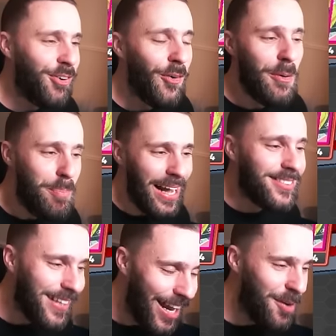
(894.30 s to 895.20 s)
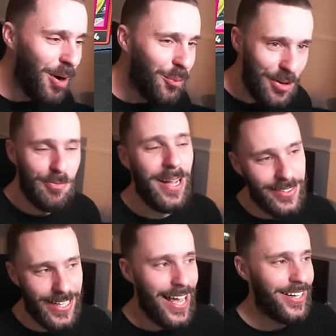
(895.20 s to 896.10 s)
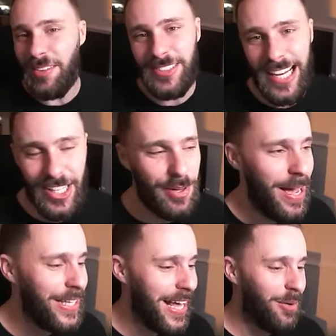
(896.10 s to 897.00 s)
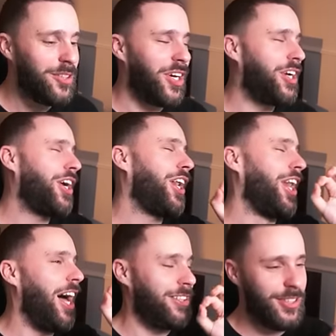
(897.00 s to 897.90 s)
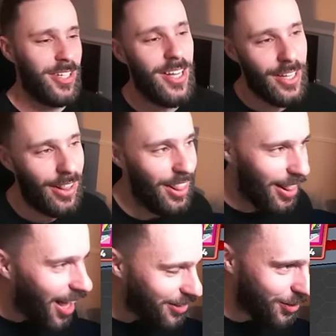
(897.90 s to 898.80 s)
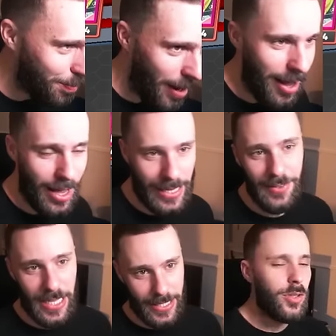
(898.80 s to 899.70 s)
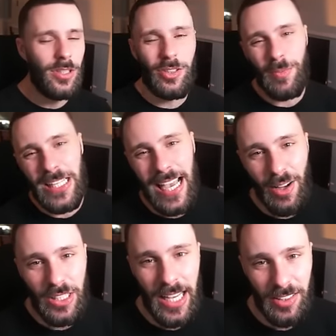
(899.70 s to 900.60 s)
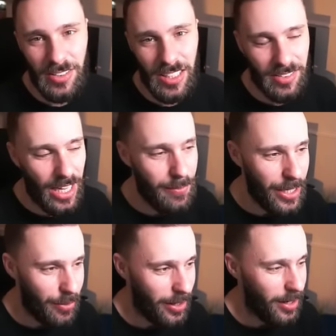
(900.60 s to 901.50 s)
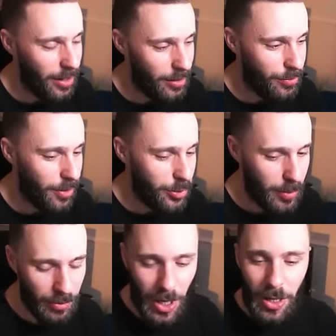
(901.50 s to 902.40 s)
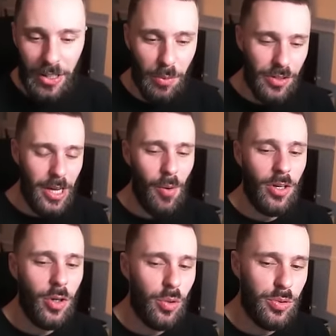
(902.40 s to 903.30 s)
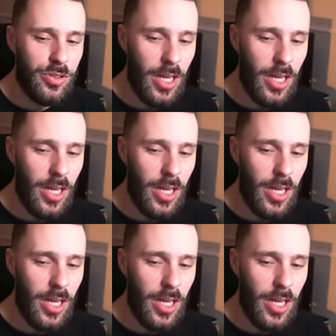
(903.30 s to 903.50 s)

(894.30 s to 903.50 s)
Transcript: for the Baxcalibur with by 10. I'm telling you, mate, that was a clutch clutch per counter catcher. God, there's so many counter catches in this game anyway, you know. It throws me off. There wasn't that one called,